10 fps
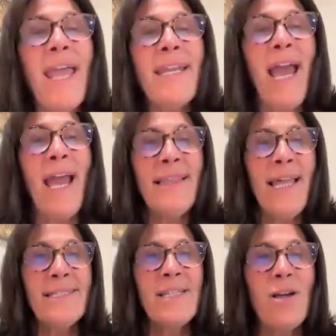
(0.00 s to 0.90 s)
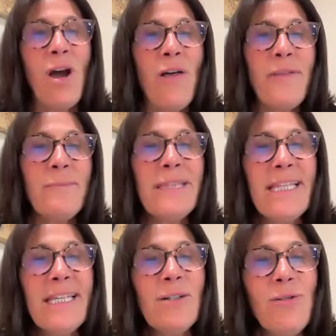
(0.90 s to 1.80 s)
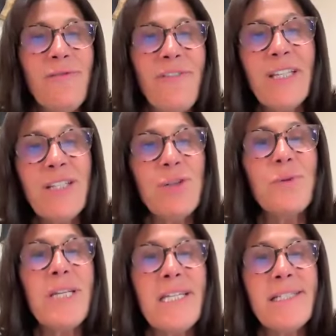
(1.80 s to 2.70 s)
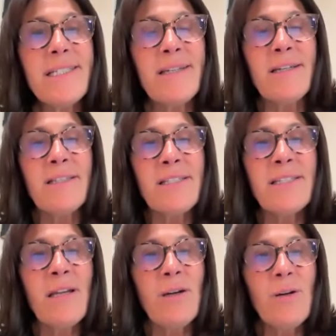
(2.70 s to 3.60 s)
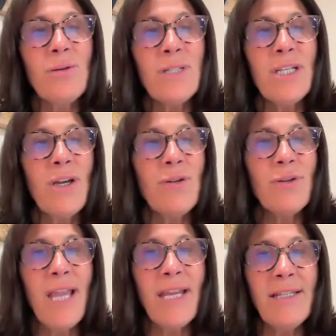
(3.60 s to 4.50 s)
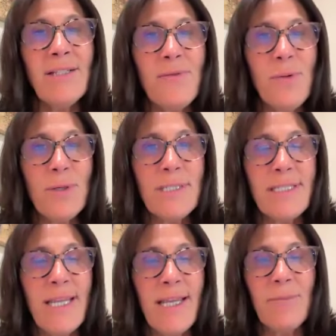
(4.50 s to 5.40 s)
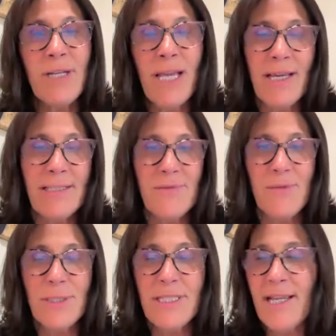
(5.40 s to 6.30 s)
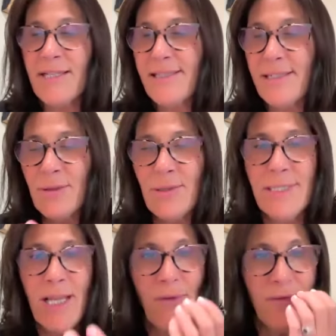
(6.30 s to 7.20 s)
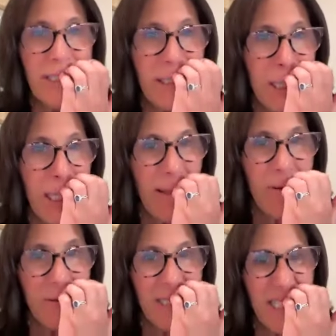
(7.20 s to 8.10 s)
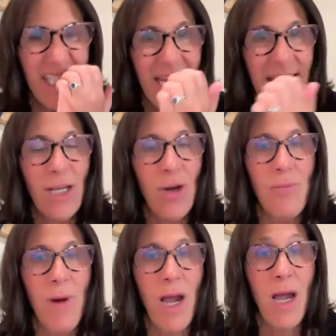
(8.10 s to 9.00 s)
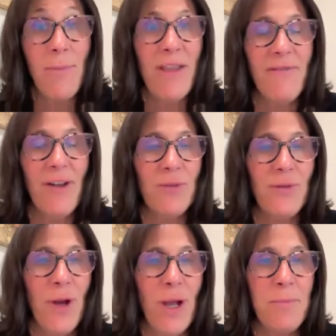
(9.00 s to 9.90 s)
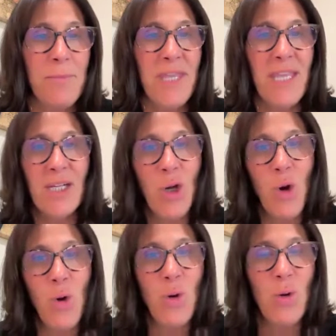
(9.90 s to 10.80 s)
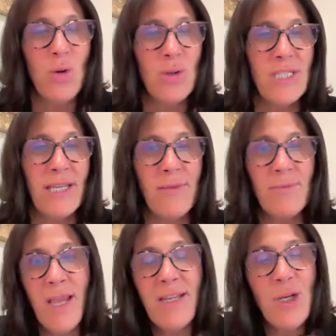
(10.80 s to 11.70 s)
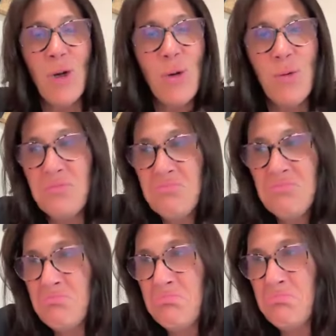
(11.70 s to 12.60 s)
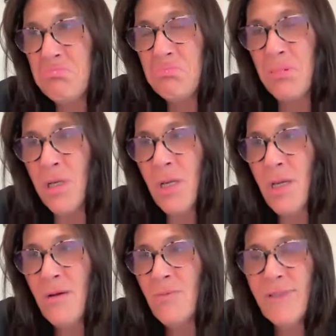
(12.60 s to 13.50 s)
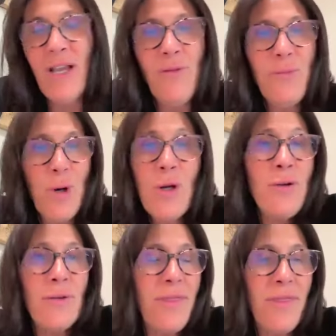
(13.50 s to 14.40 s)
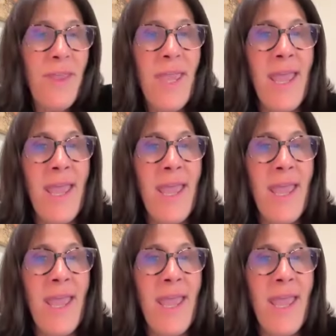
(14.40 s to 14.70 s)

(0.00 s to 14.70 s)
and i like to call them little victories so you know you're getting divorced and when i got divorced i had zero self-esteem i was a stay-at-home mom i felt frumpy and old and i had no self-worth